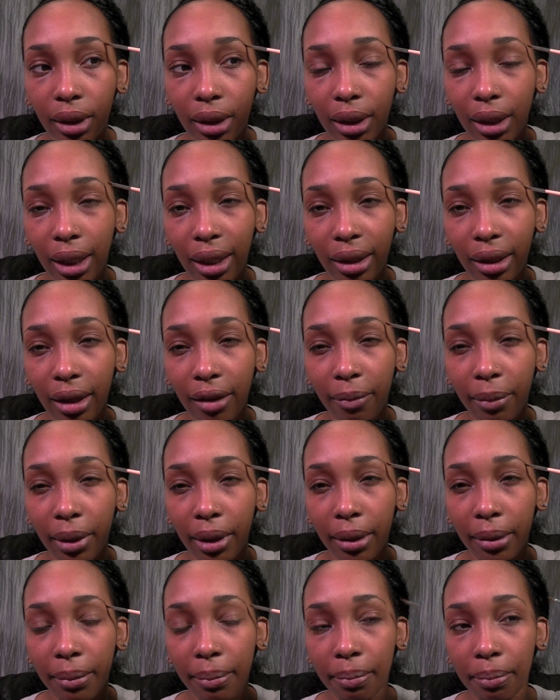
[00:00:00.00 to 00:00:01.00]
like they've
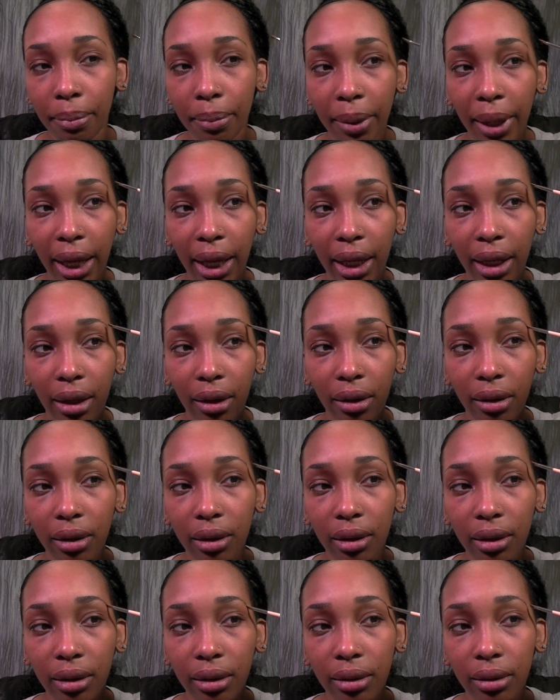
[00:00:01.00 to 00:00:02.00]
been painted
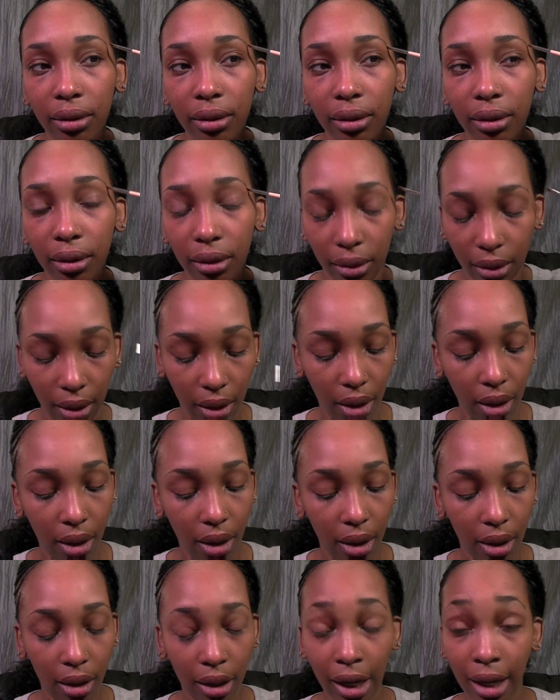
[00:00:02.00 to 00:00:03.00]
on.
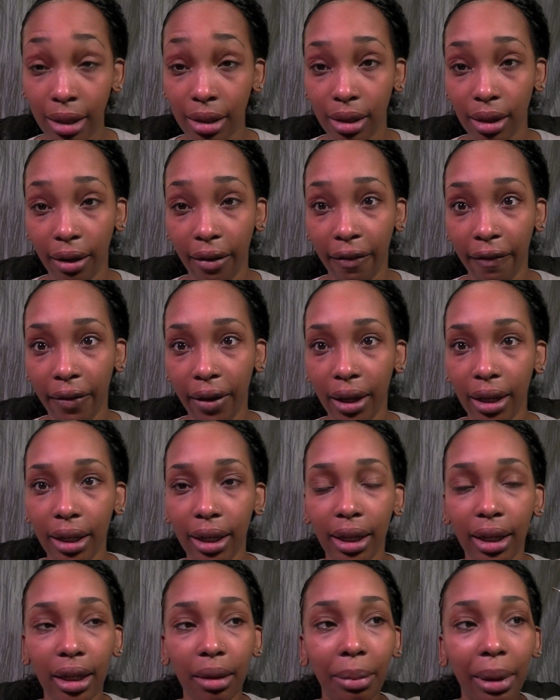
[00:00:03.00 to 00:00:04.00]
Not to offend
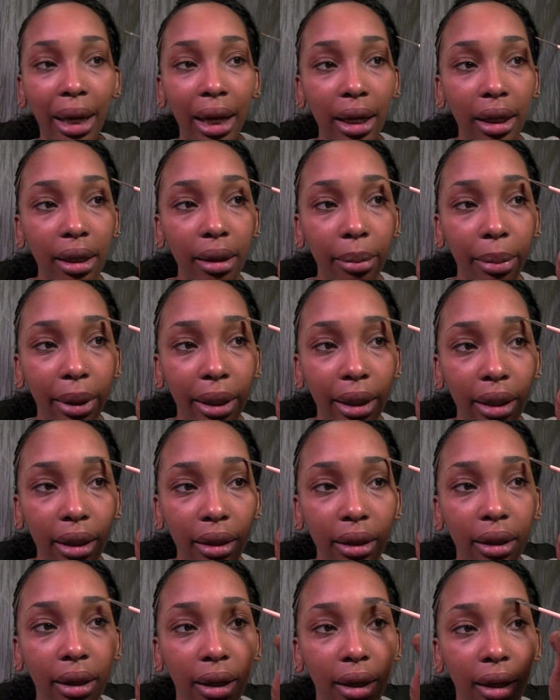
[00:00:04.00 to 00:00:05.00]
anybody, but
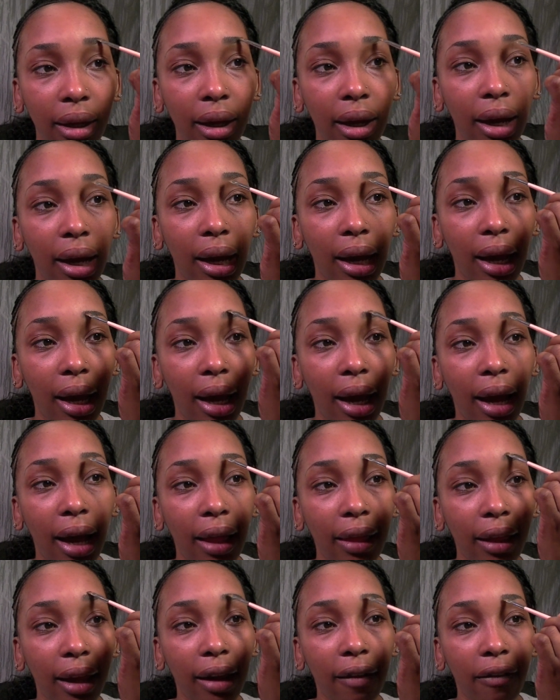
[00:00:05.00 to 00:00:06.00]

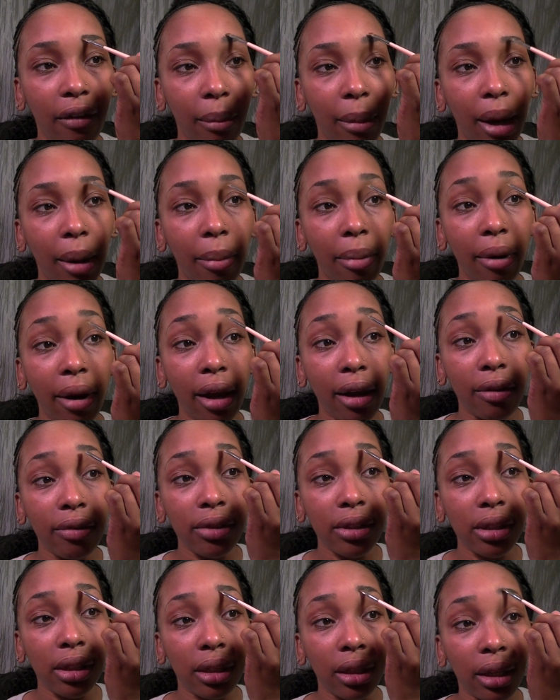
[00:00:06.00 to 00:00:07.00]
I like for my
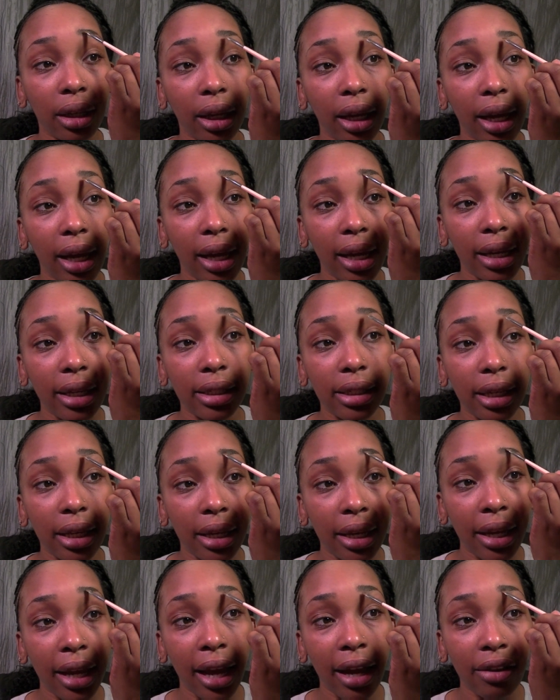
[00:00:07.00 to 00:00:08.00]
brows to look as
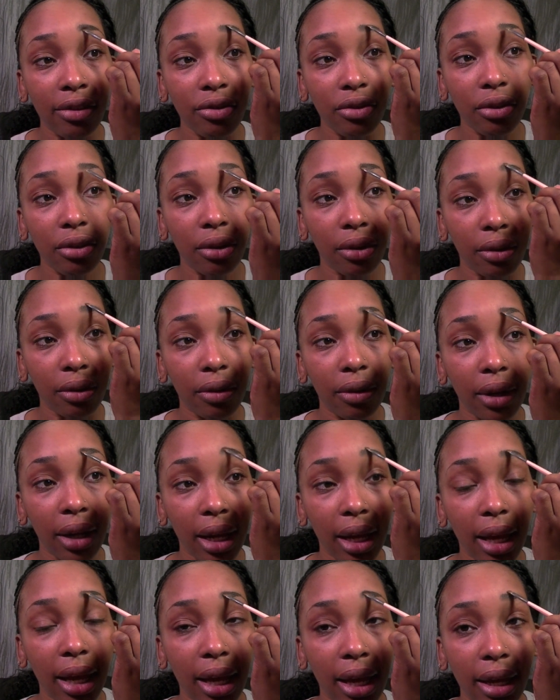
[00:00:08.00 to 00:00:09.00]
natural
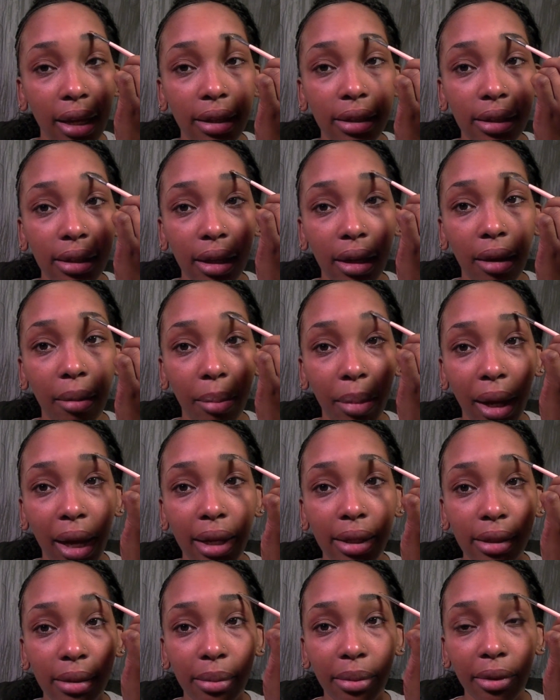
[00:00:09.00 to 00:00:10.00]
as
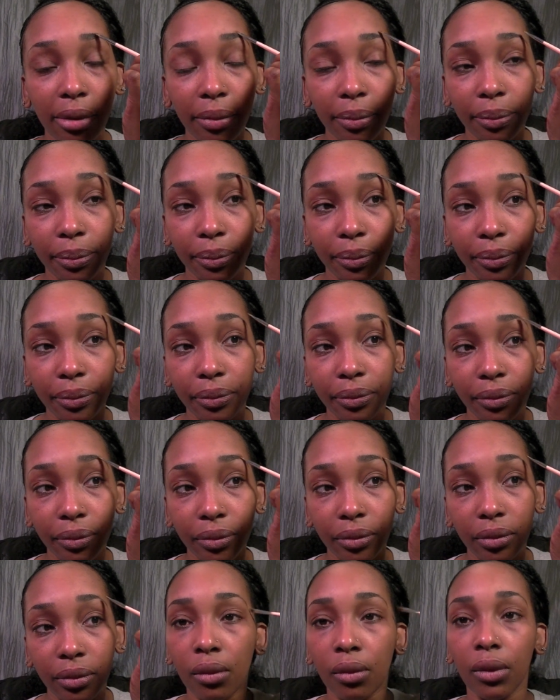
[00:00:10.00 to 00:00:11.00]
possible.
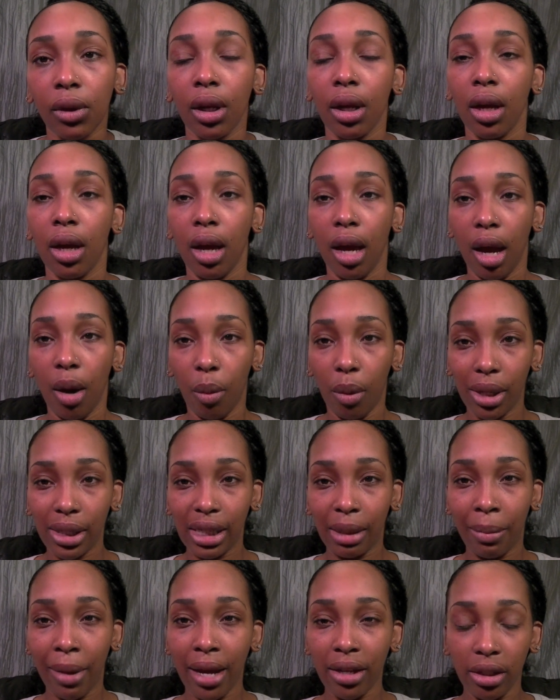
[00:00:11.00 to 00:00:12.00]
And
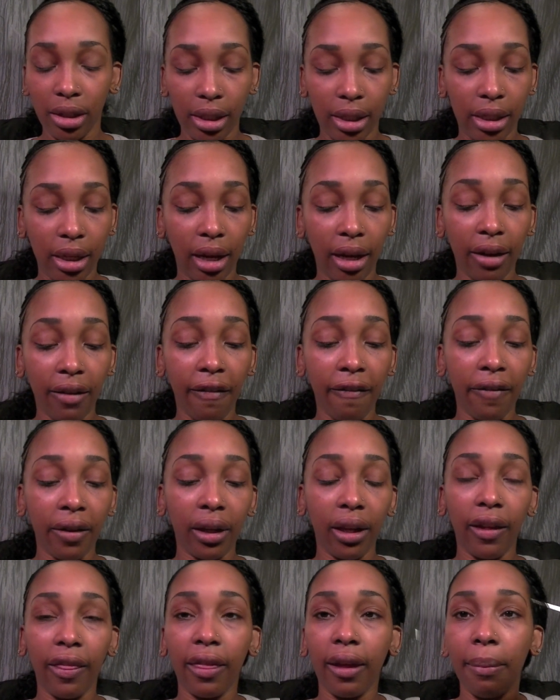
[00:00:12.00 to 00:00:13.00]
once I'm actually done
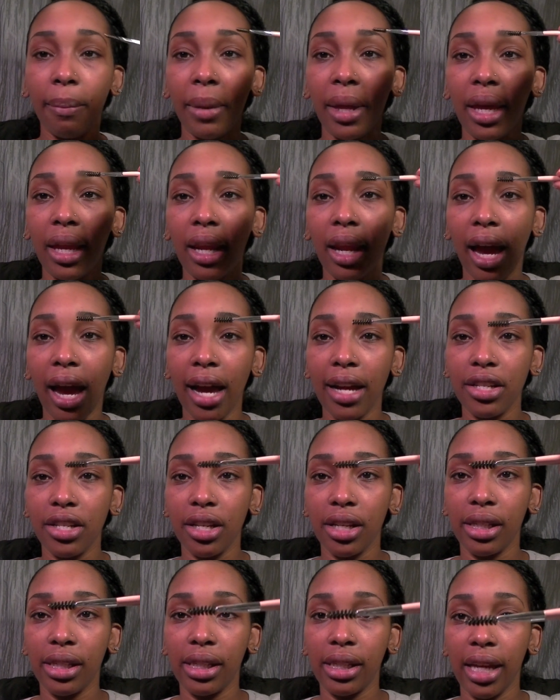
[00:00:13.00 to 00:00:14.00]
filling them in, I
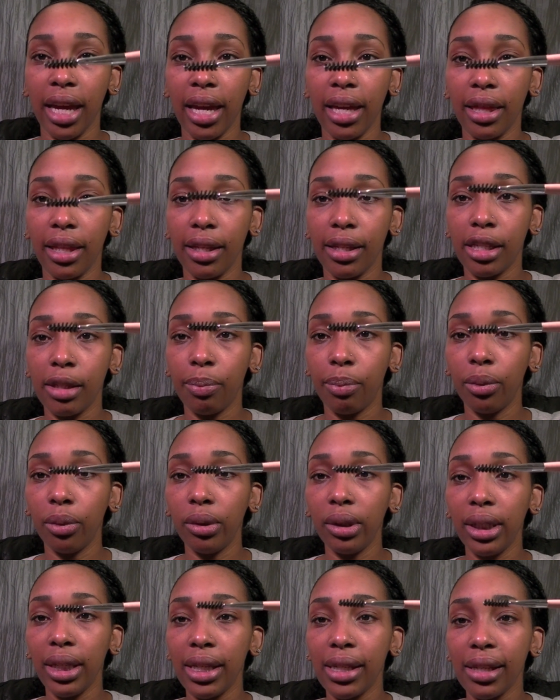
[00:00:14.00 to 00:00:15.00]
just take the
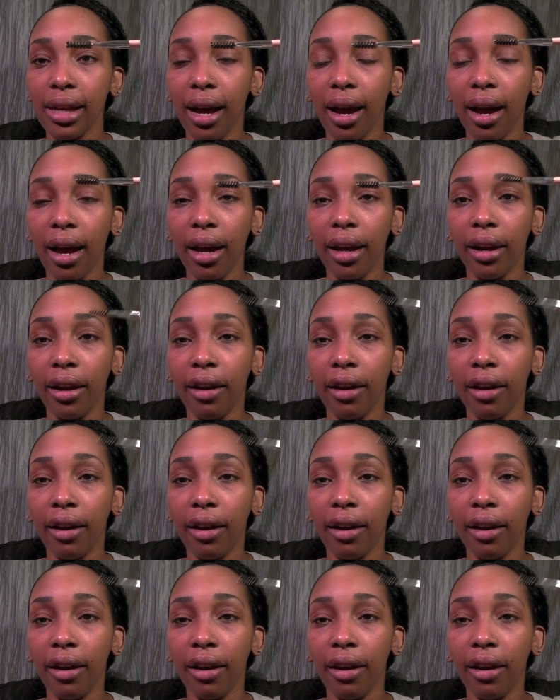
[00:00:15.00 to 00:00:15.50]
spoolie side